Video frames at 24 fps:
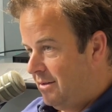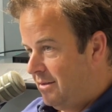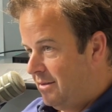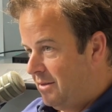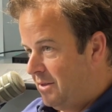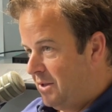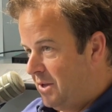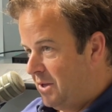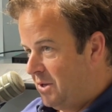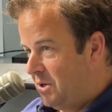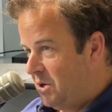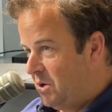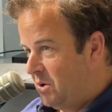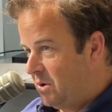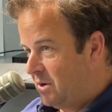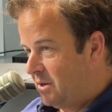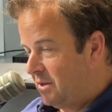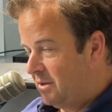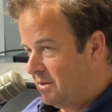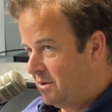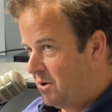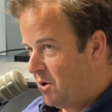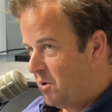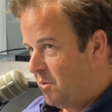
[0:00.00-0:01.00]
then you
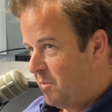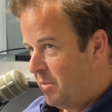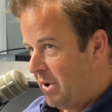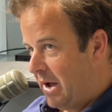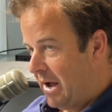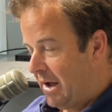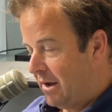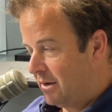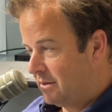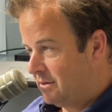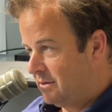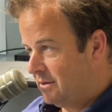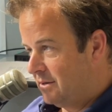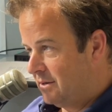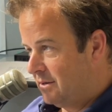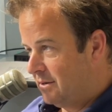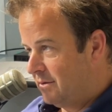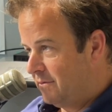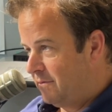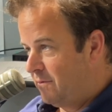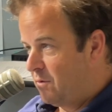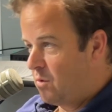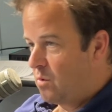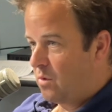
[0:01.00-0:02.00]
could go back
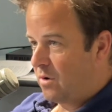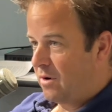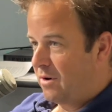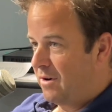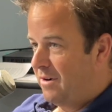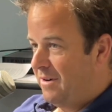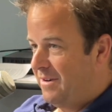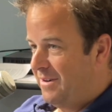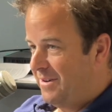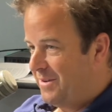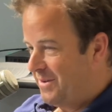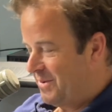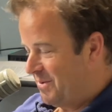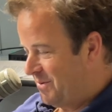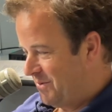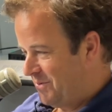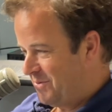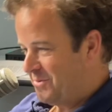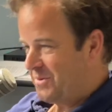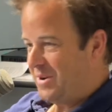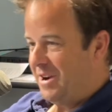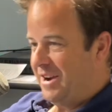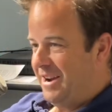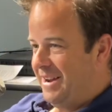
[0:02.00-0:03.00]
to 4 or
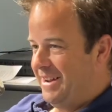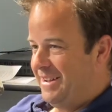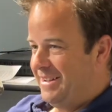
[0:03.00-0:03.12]
3.